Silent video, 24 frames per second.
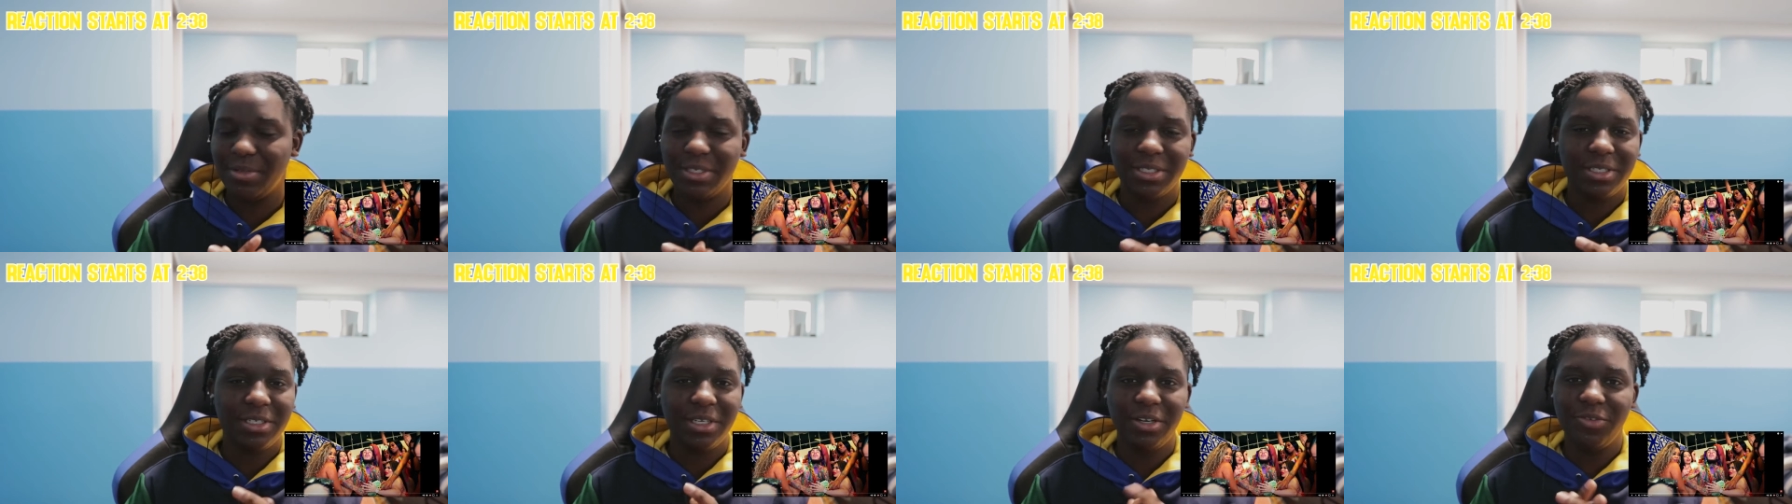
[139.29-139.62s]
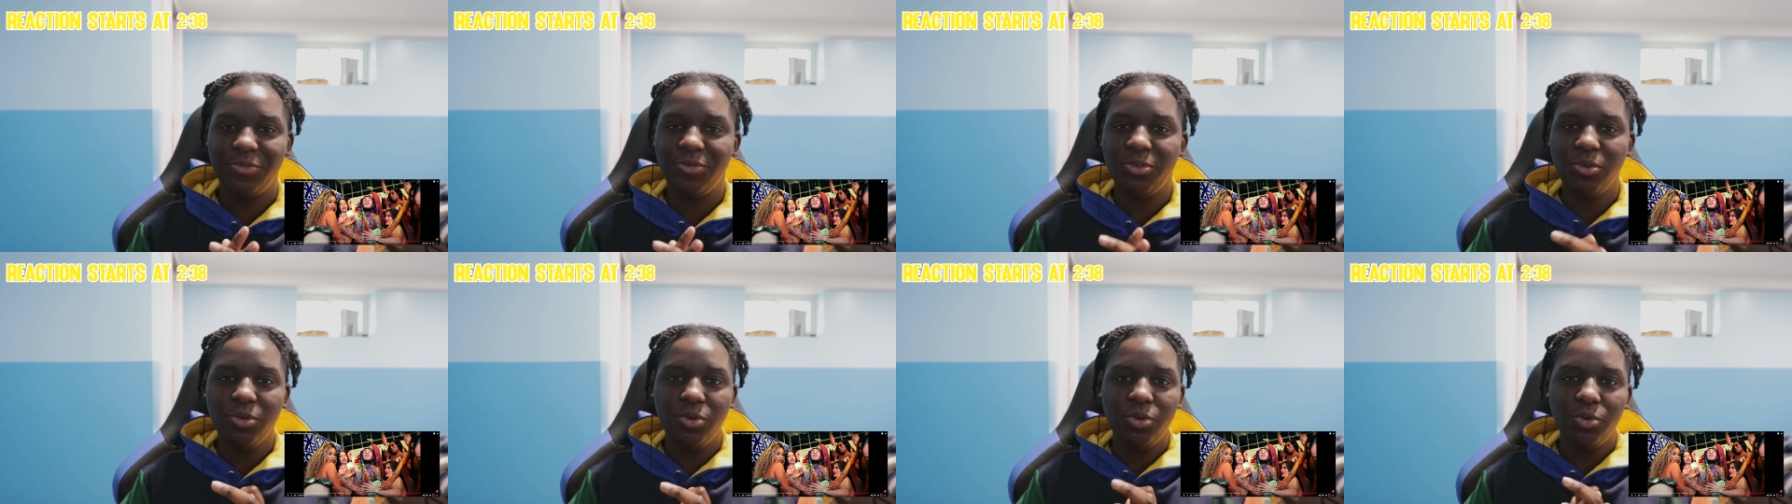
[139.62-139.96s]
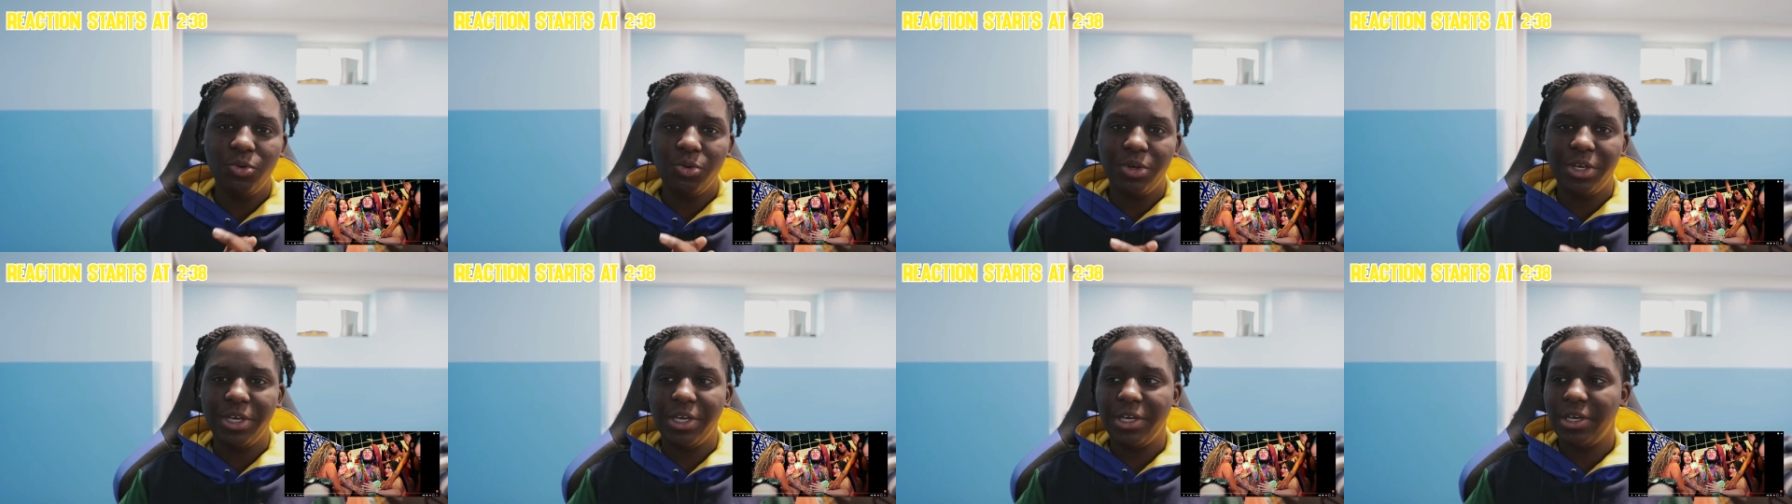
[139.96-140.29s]
Listen, if you're
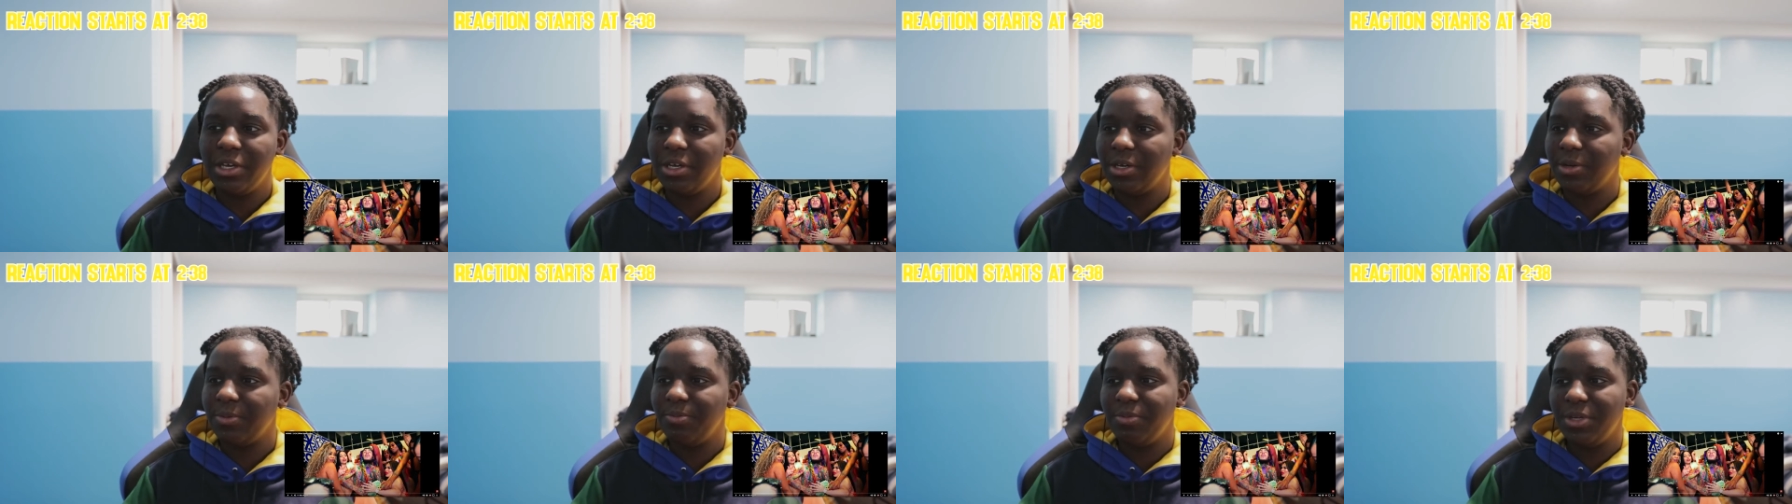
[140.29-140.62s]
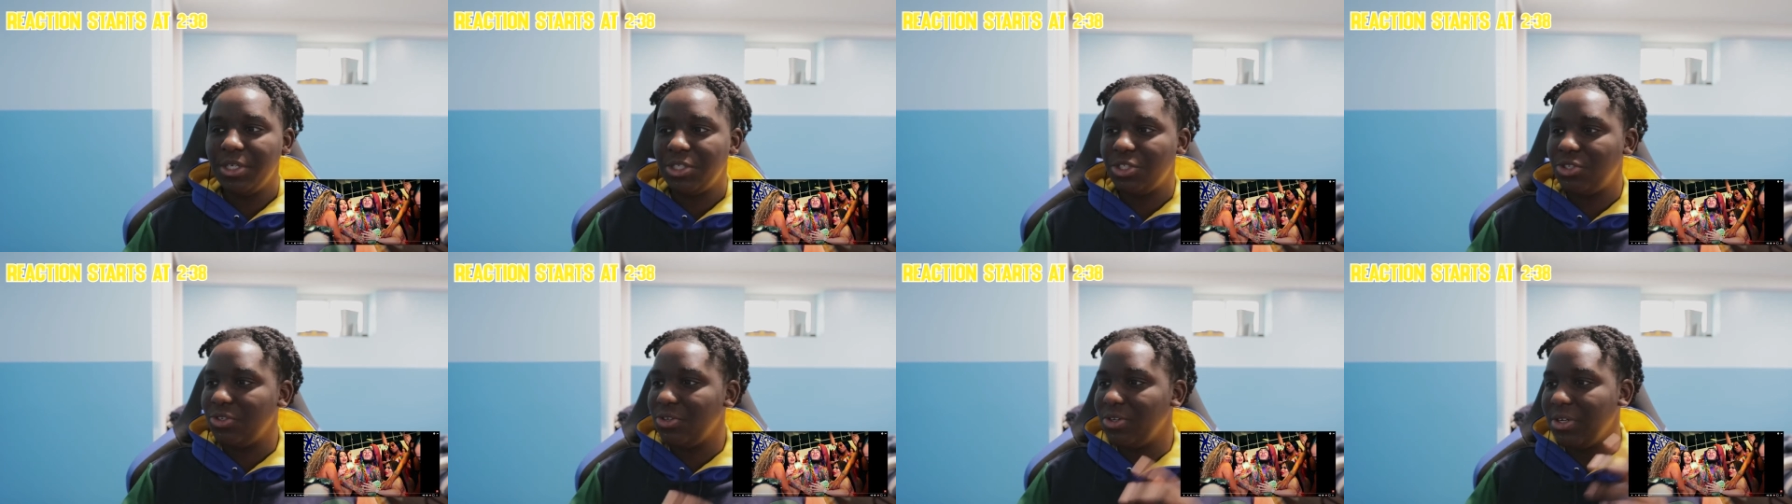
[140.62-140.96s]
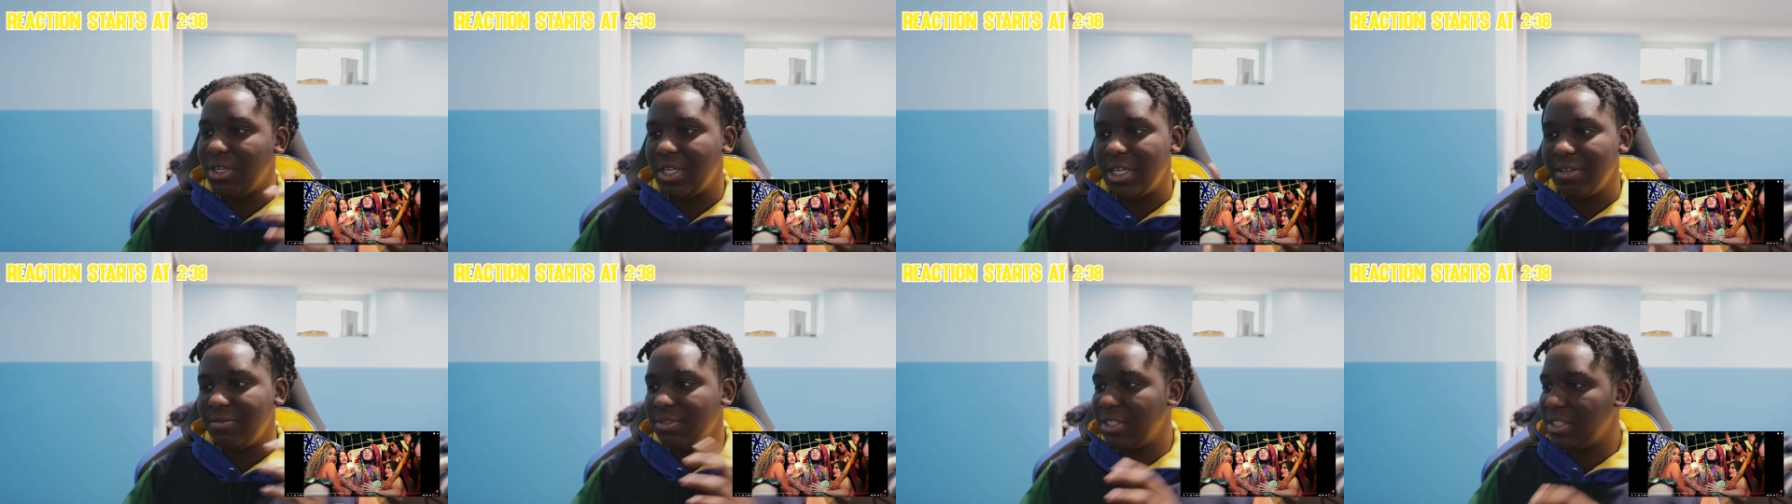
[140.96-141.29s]
new here, make sure you
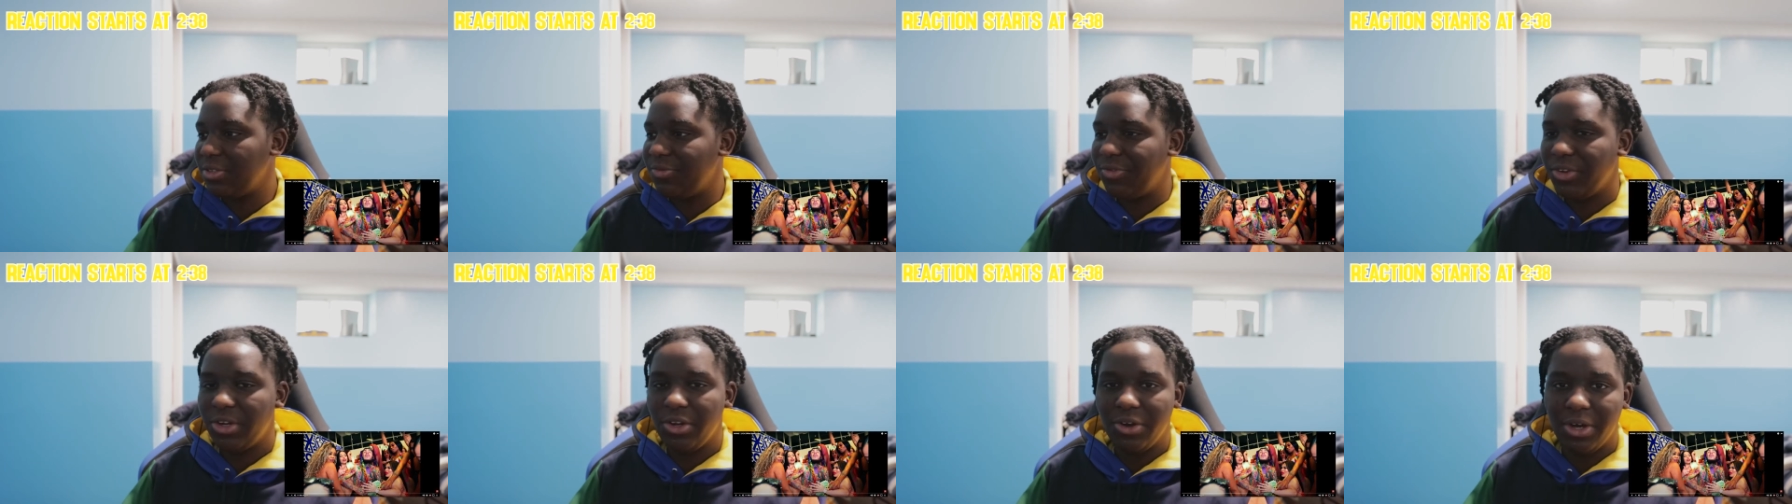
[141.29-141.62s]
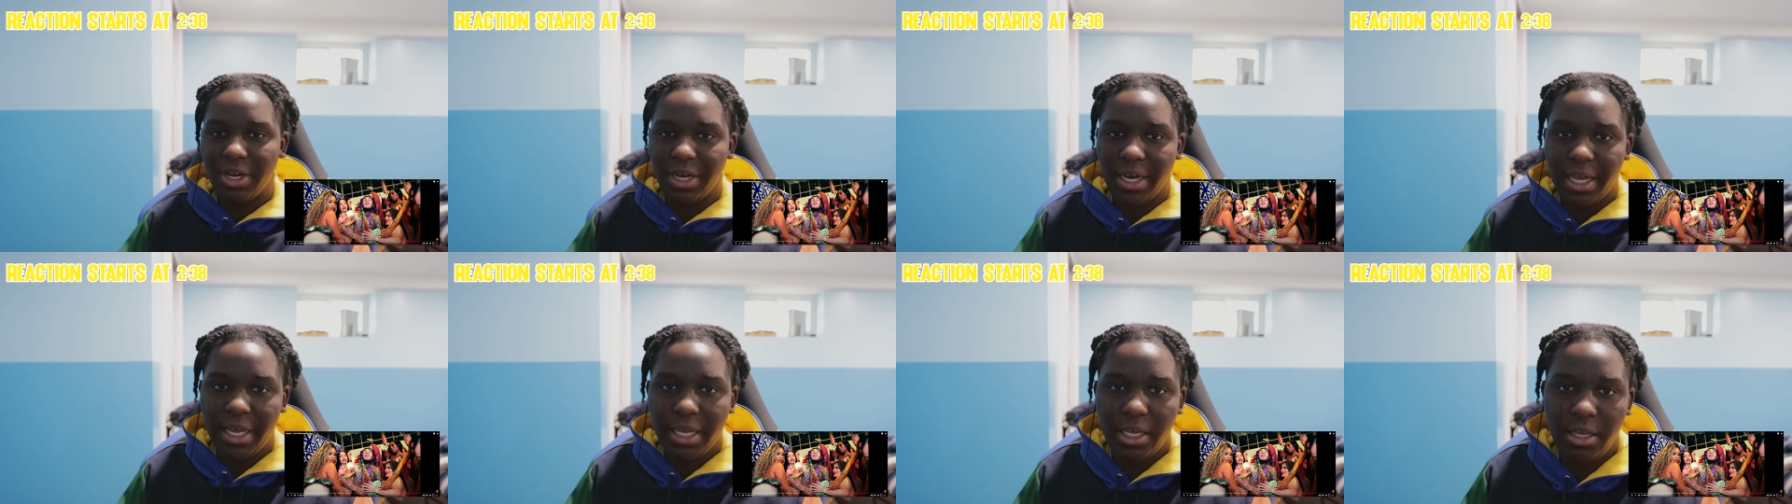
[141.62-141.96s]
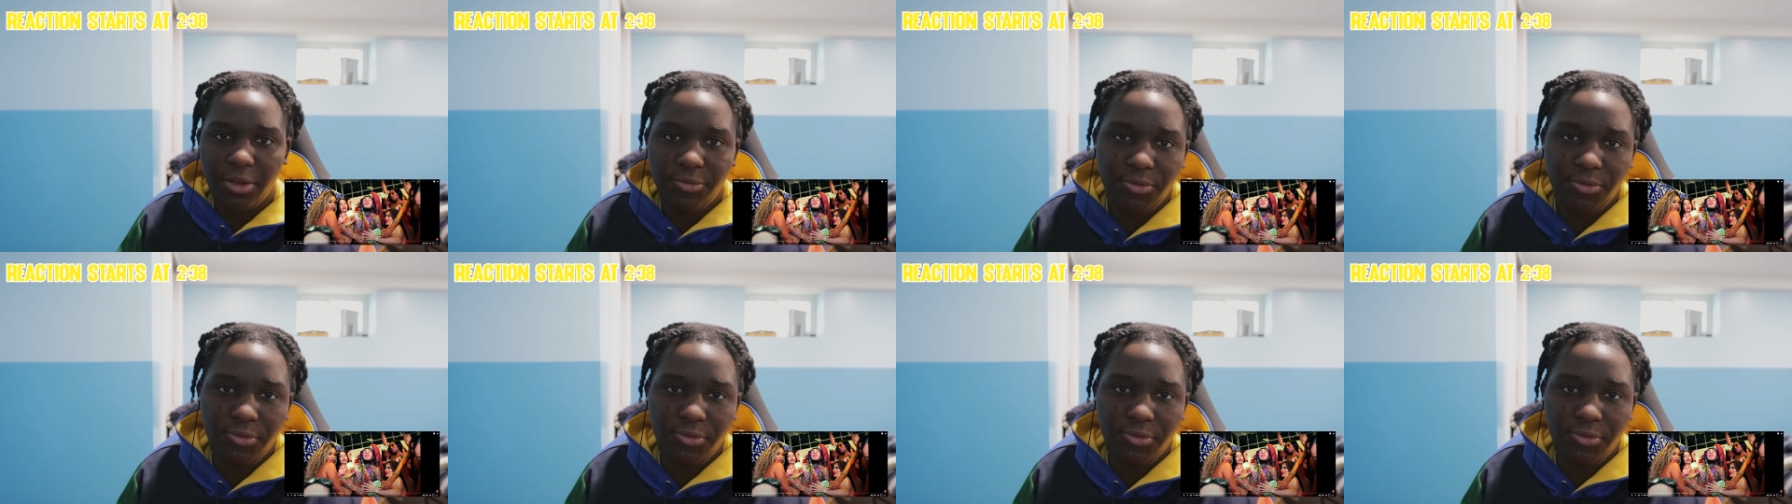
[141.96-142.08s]
give this video a like.